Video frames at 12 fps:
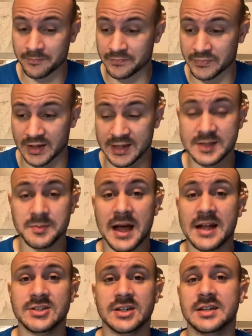His
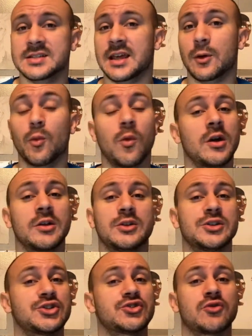magic is one of the
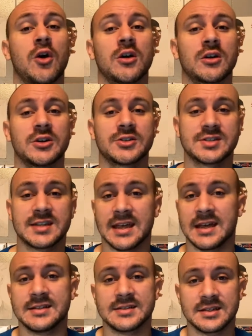stronger
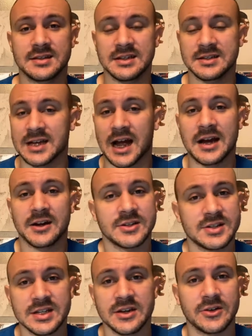stands in the entire
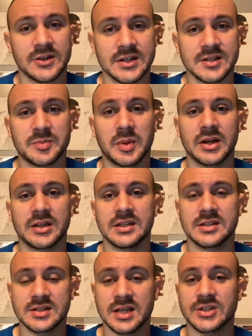series, but he's
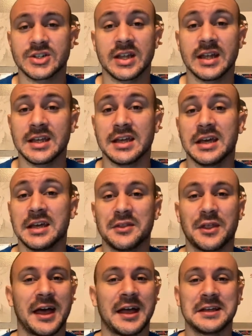such an idiot
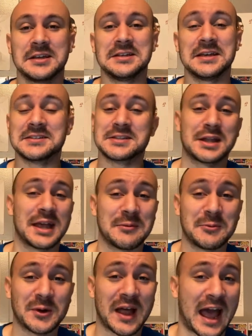that he isn't
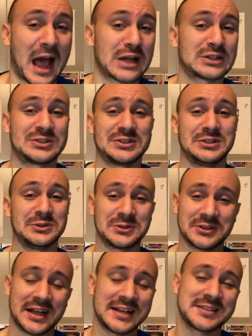able to actually
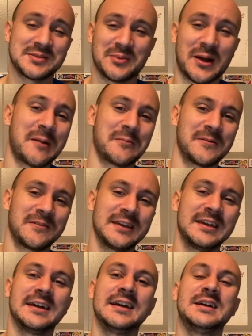utilize it properly.
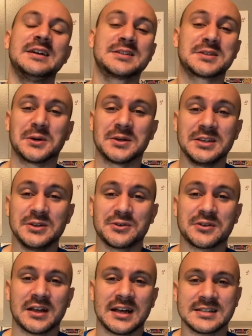So he
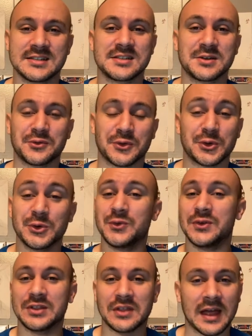utilizes it for
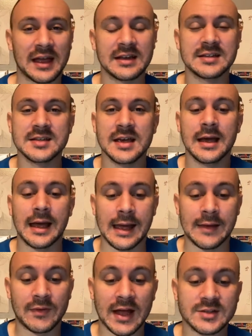goofy things,
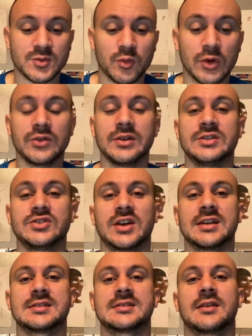and that's really
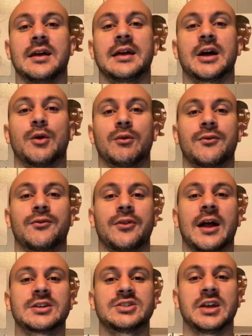just a
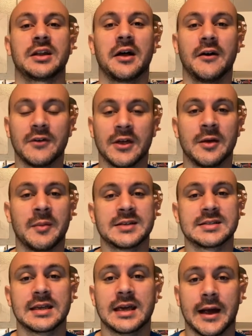reflection of him as
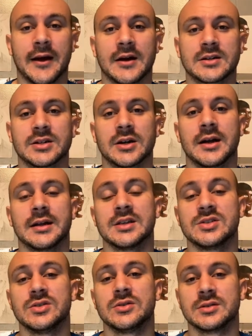a character, and
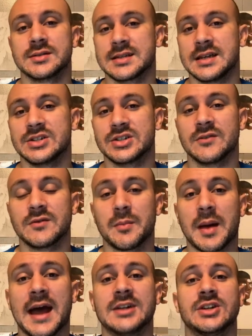his utilization of the
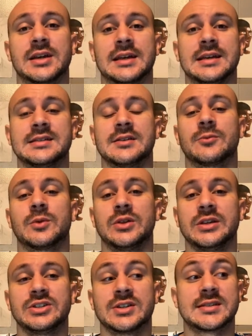magic isn't
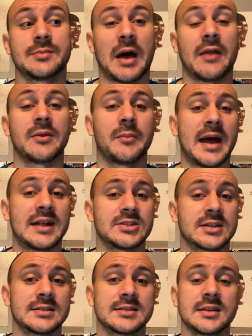really just about the
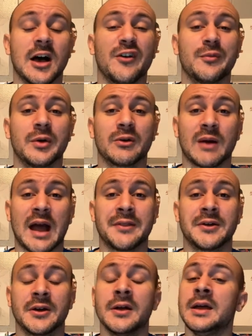magic itself, but
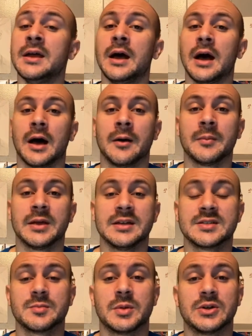rather
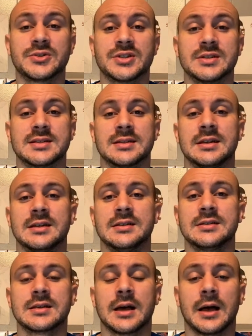his emotions and his